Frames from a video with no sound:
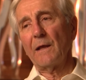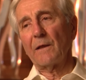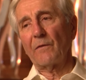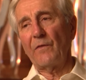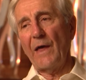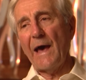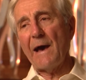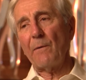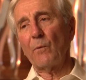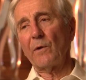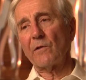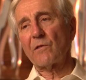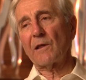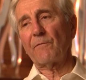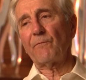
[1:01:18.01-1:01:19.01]
that
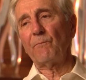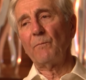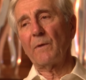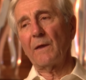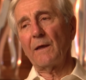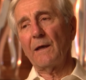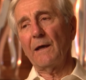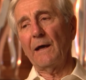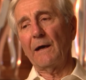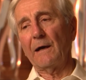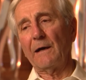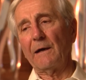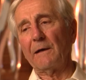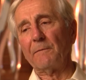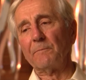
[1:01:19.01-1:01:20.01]
was a
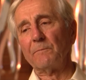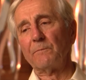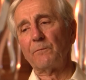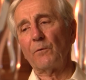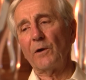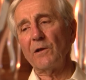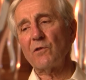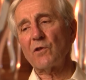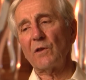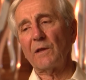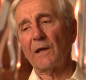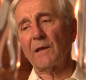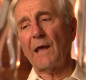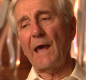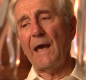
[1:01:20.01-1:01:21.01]

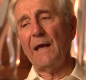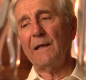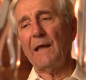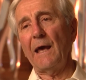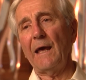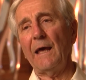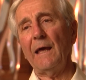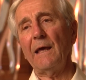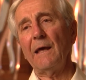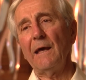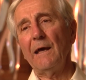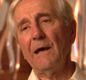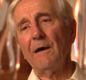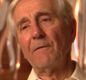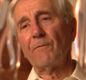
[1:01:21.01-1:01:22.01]
fortunate heyday
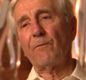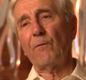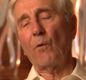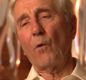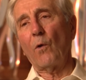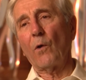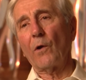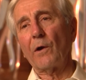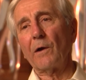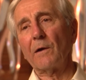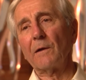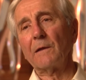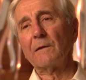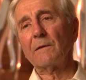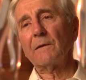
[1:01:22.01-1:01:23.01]

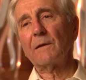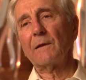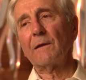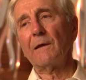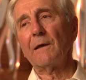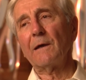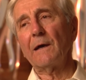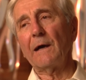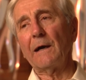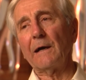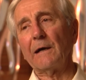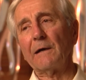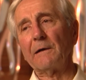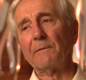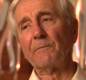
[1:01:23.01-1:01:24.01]
for
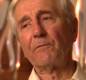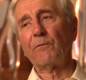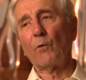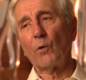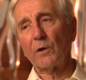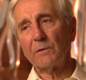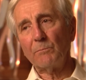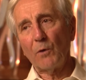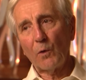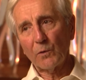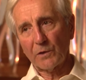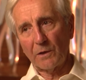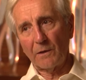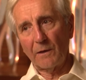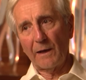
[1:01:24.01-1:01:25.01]
Ford
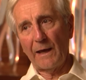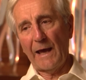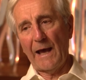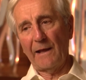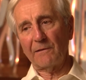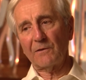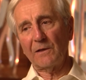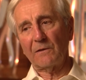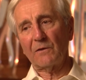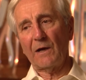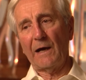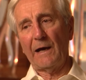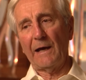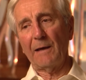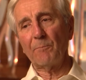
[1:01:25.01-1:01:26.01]
Motor at the
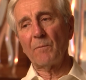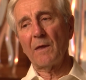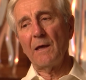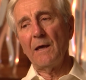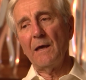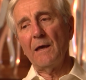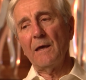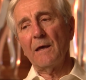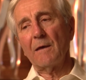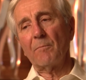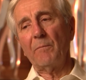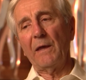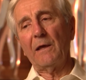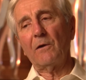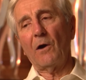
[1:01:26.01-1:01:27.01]
time,
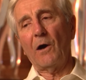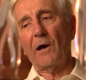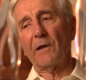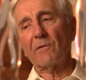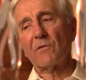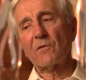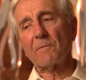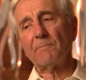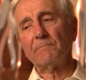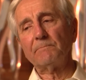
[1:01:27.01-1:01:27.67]
because